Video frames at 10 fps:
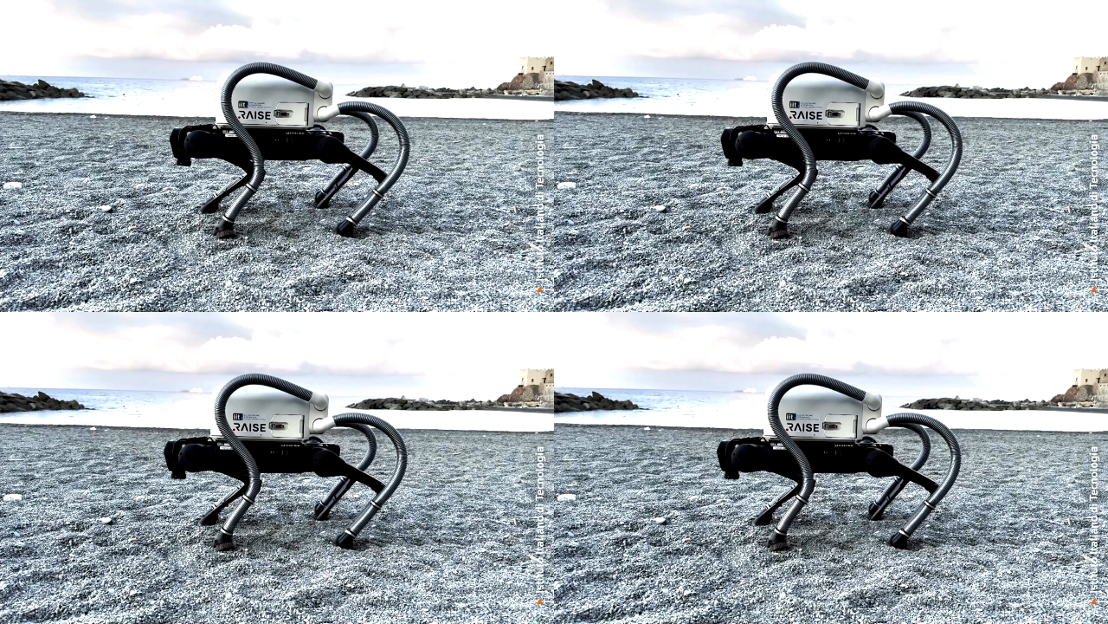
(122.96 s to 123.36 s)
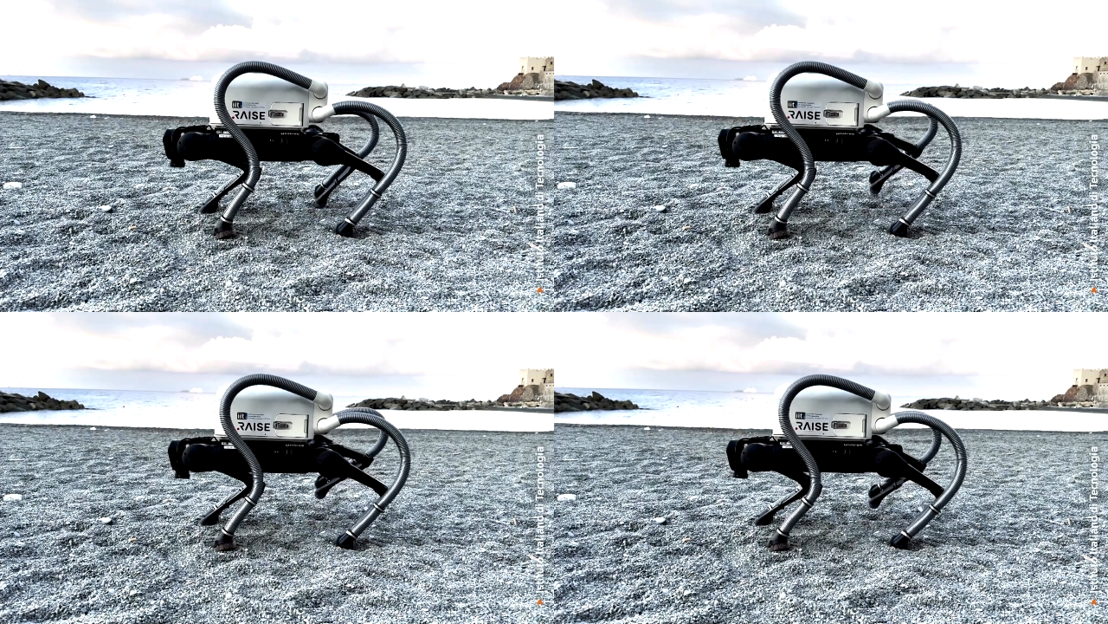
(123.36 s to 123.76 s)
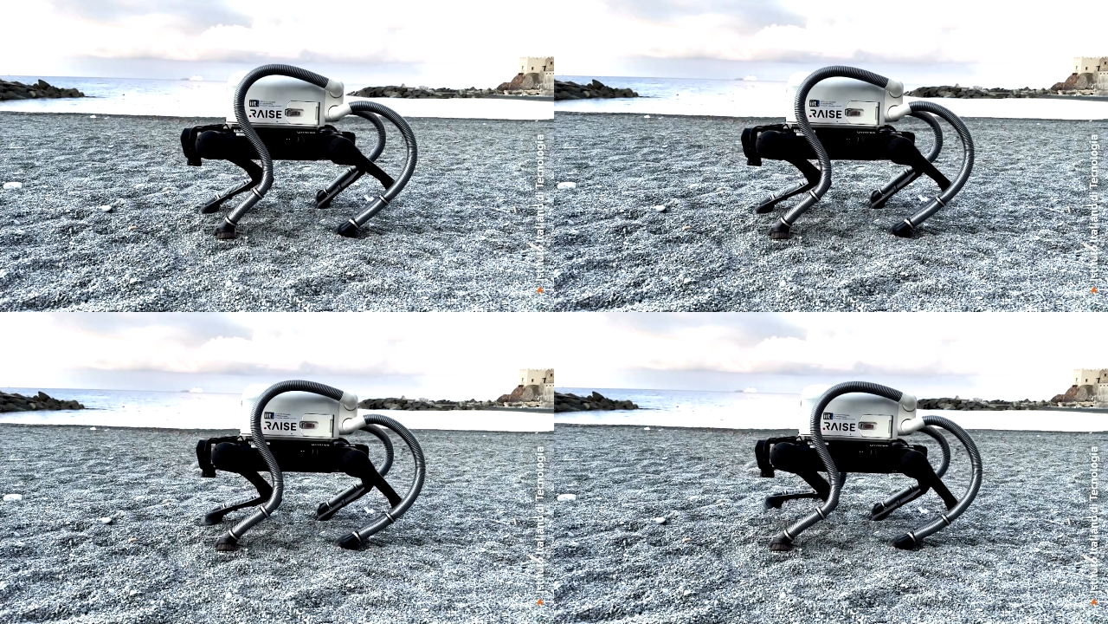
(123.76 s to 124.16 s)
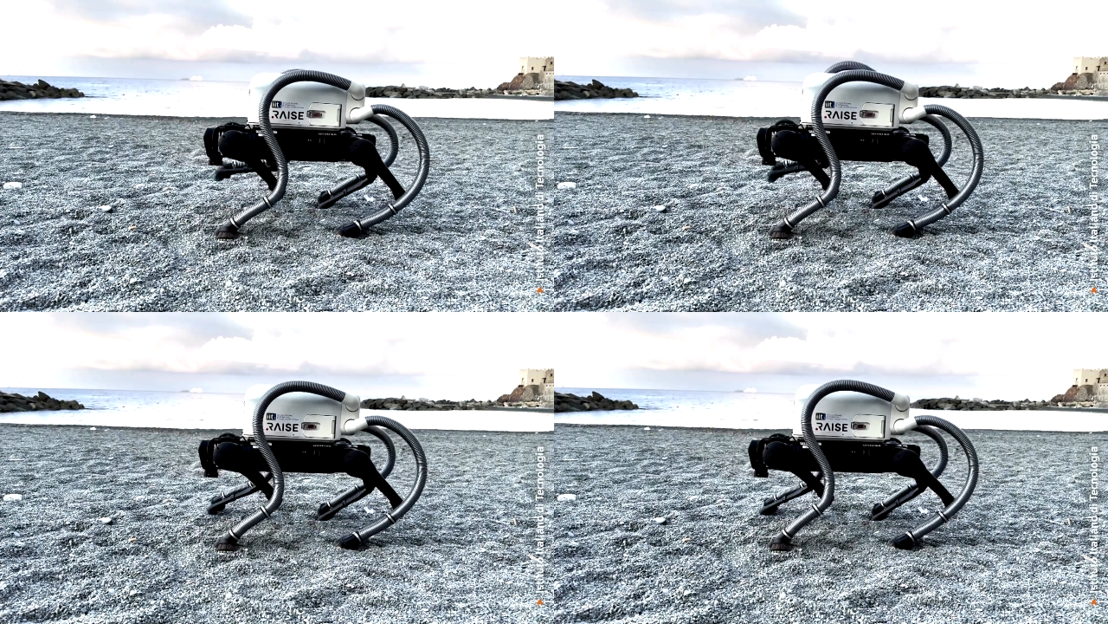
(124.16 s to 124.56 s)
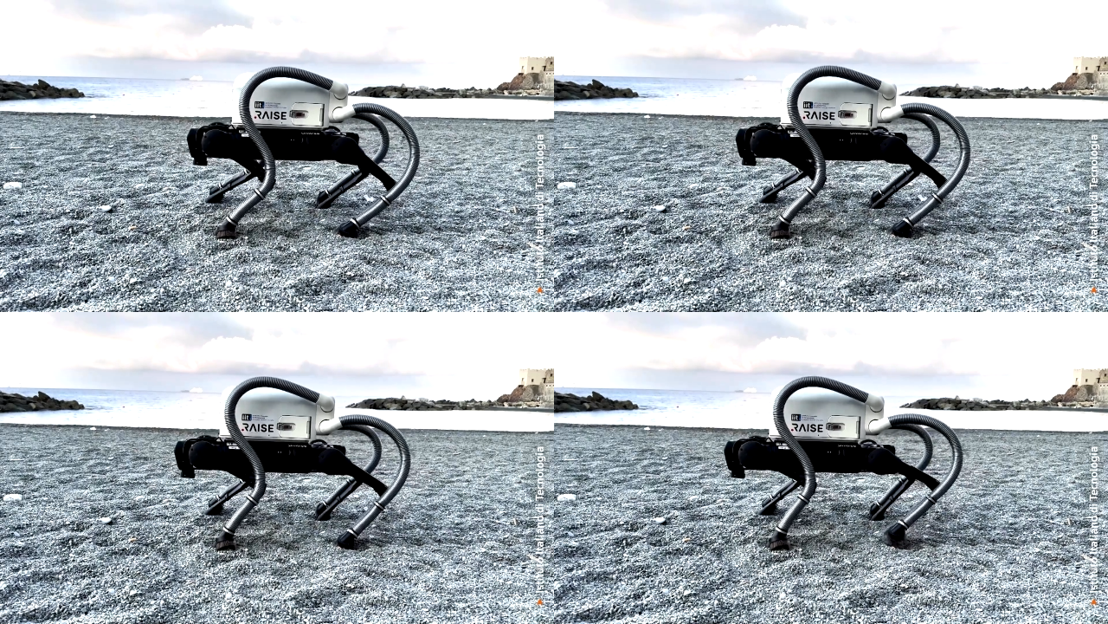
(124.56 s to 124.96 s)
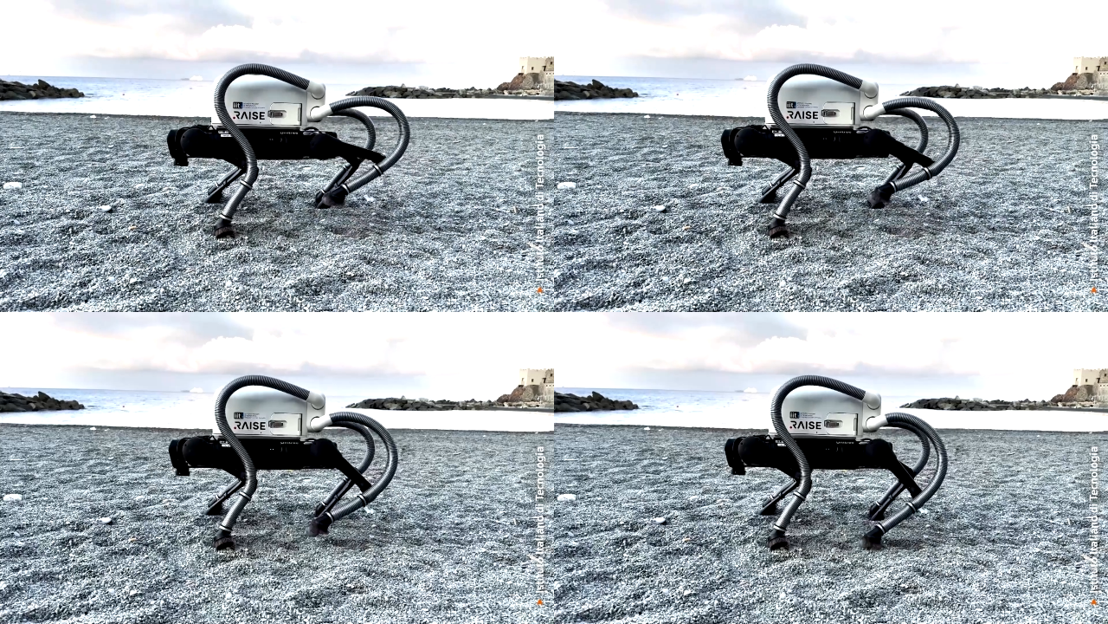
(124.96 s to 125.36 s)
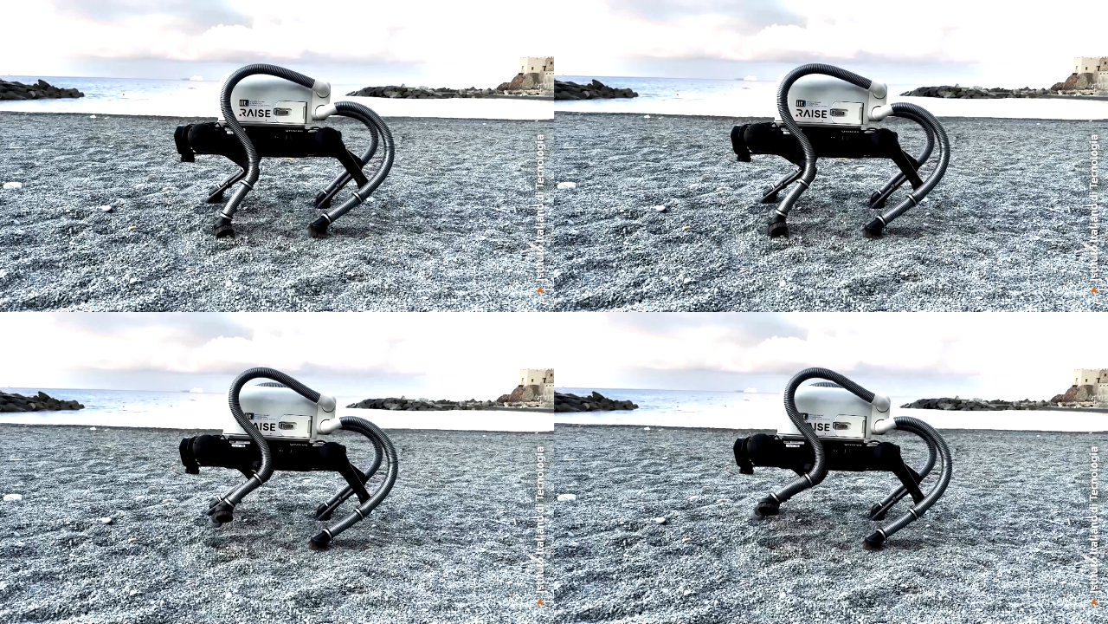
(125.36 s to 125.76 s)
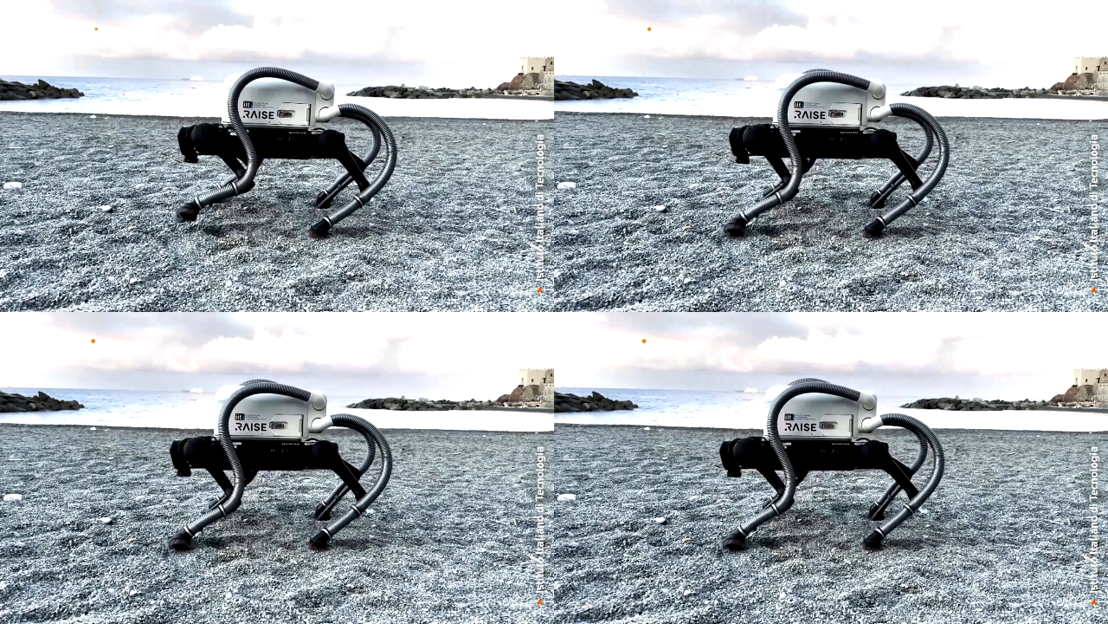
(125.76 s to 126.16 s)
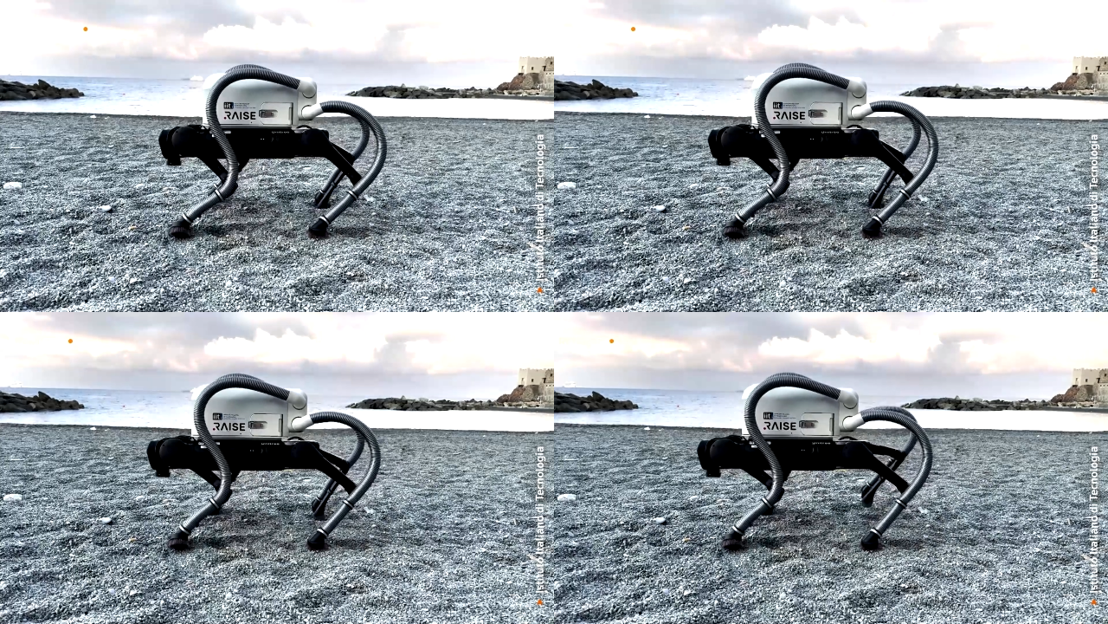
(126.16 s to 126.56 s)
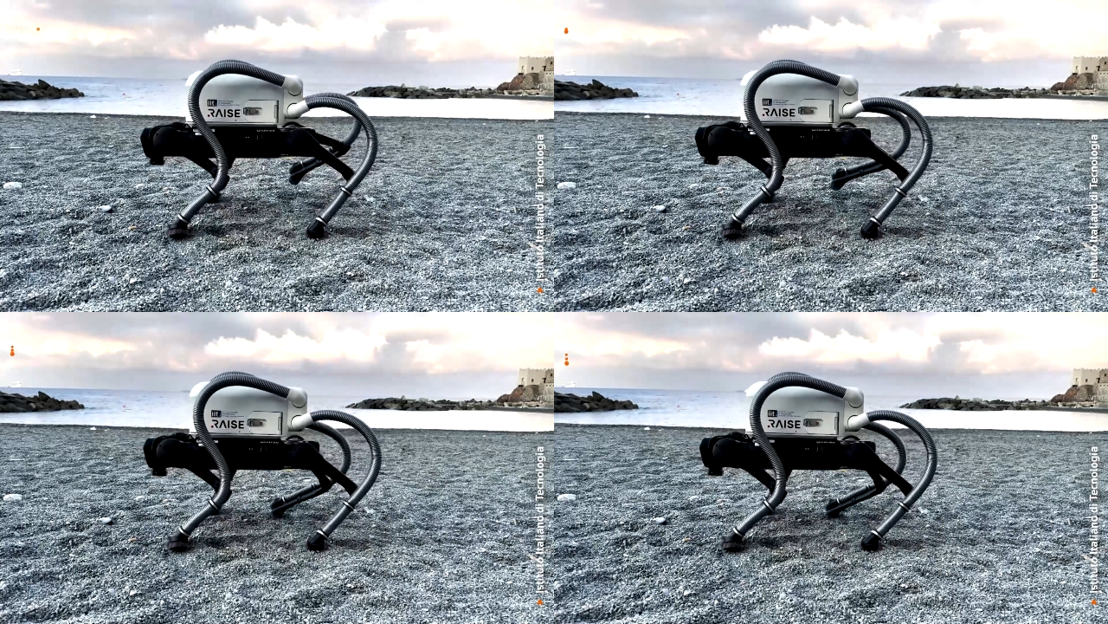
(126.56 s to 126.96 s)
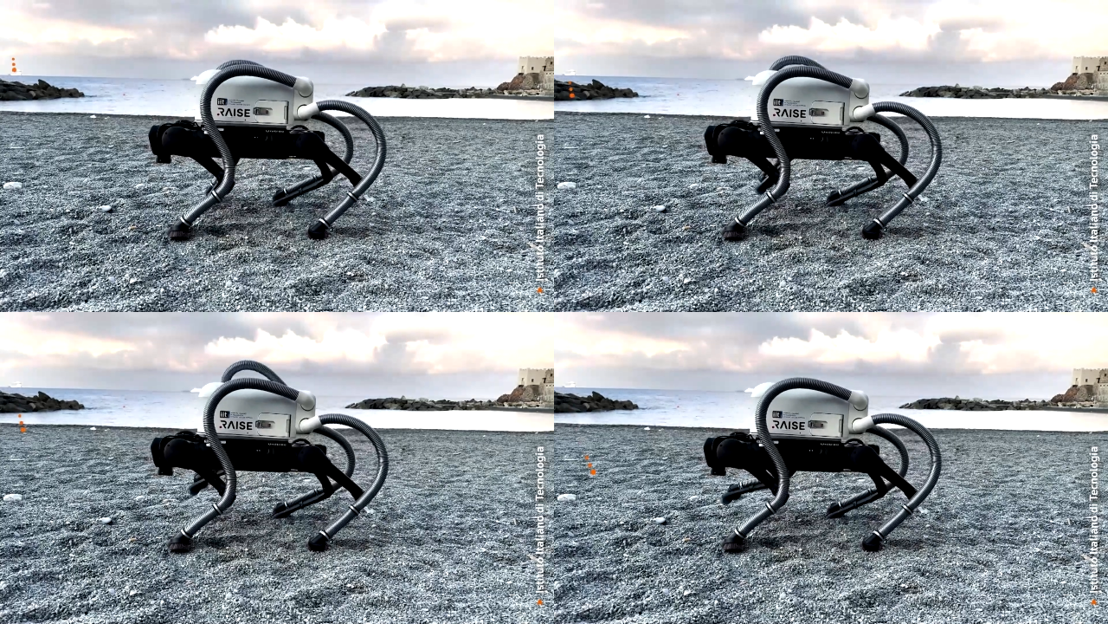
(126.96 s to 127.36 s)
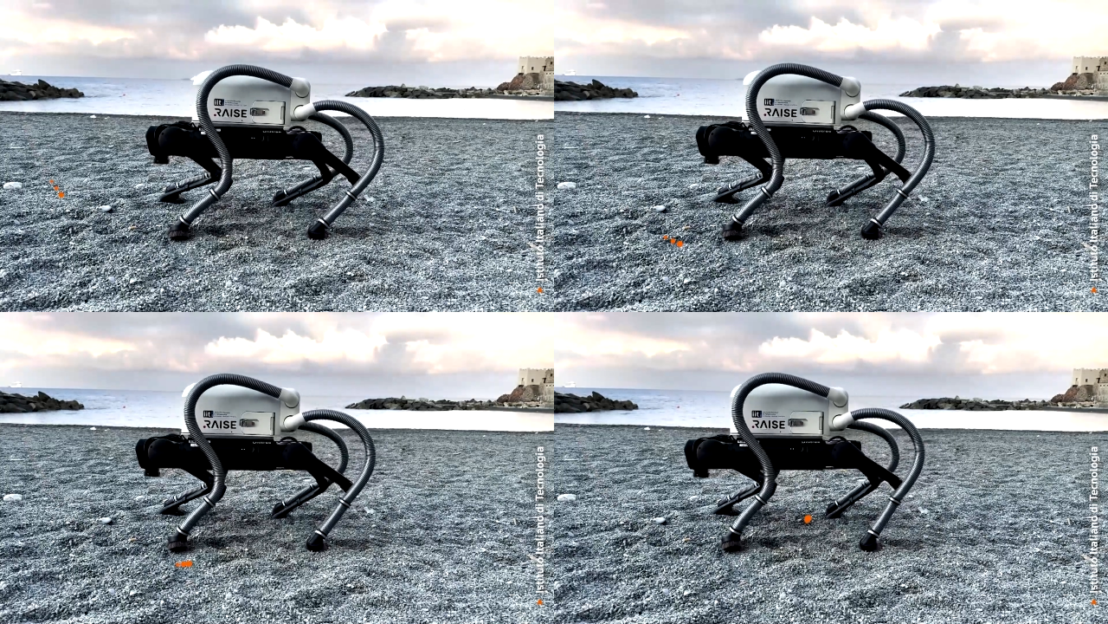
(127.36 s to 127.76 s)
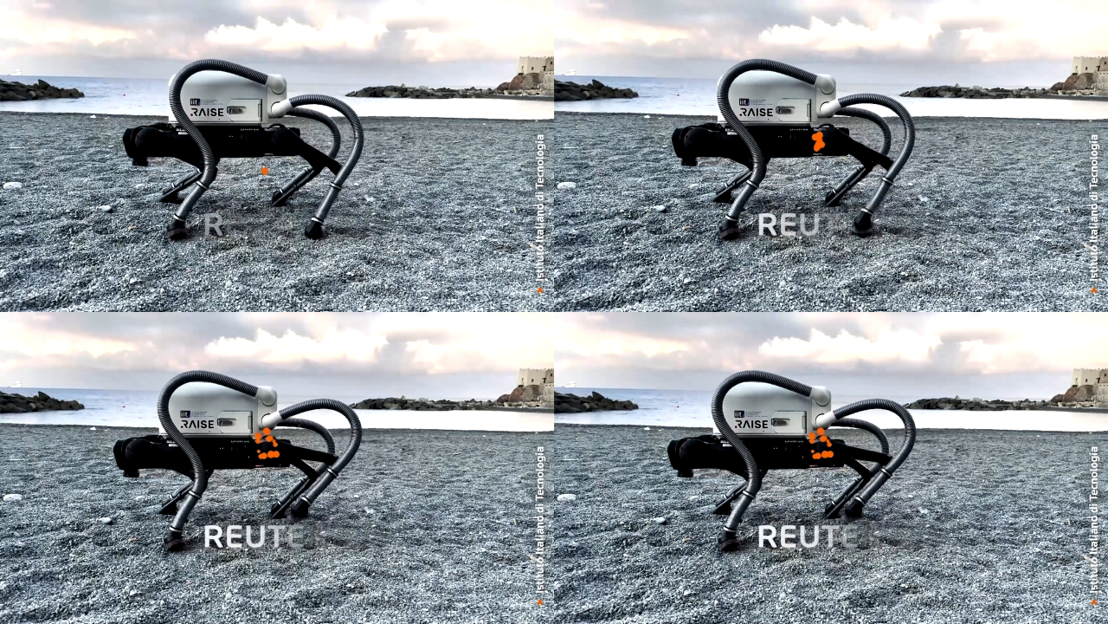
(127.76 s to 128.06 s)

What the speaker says: Nobody's mouth can be seen.